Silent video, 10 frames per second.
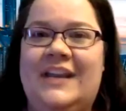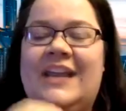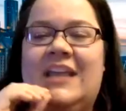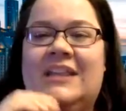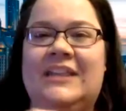
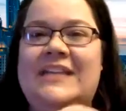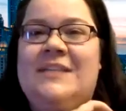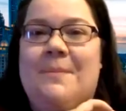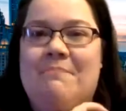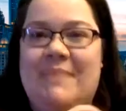it, at least
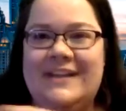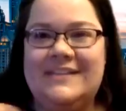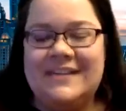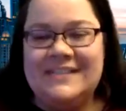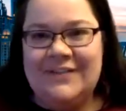the
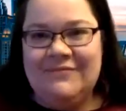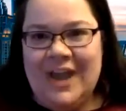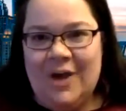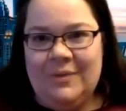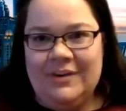basics have
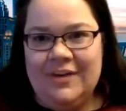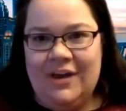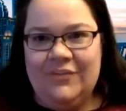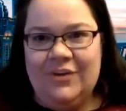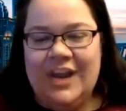now been
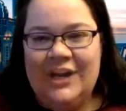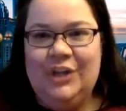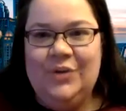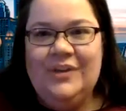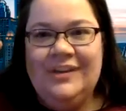covered and
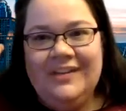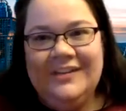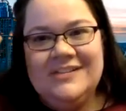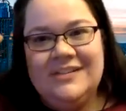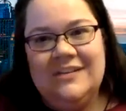you can get
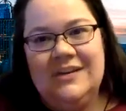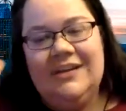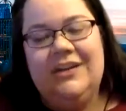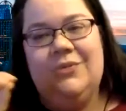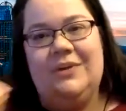into the
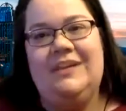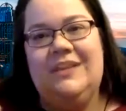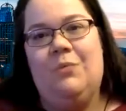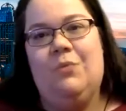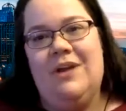nitty gritty
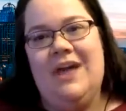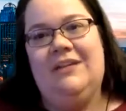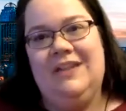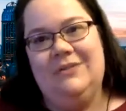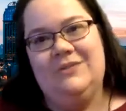that we're not
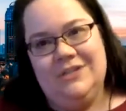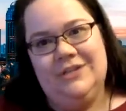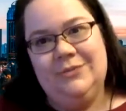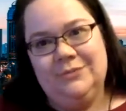allowed to do.